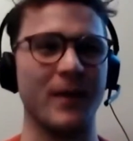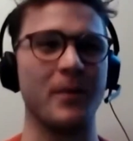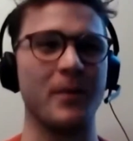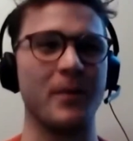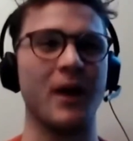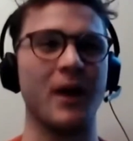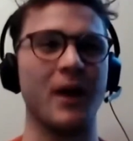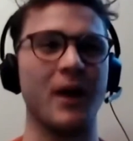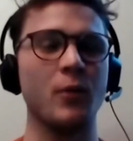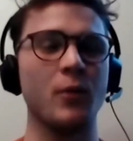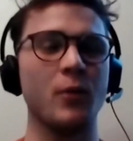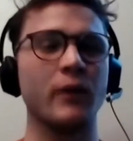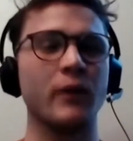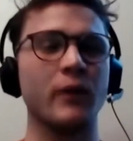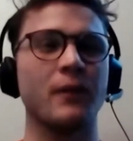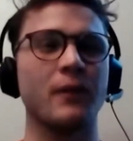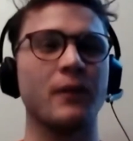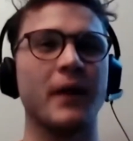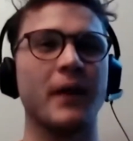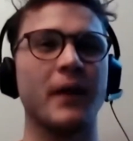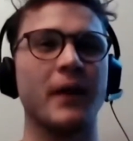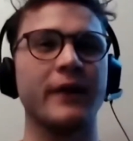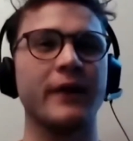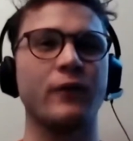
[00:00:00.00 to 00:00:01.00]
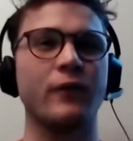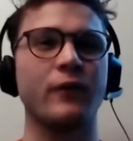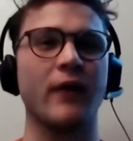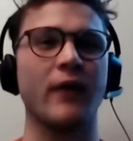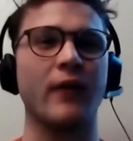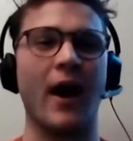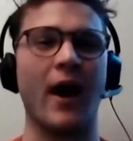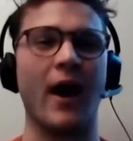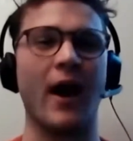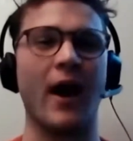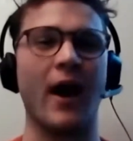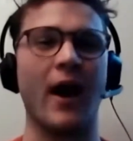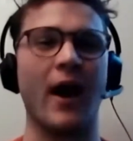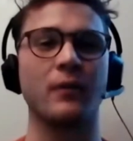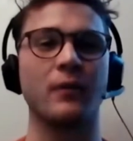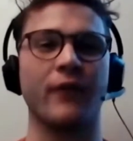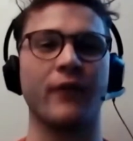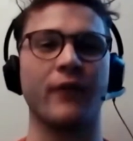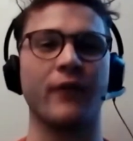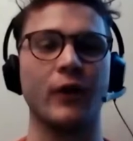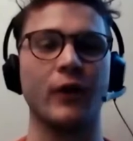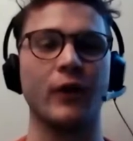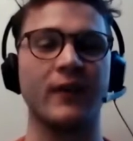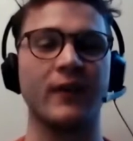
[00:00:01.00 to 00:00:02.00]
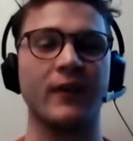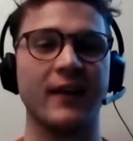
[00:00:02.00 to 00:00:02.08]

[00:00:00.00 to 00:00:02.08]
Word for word: But I'm always mindful that ops folks,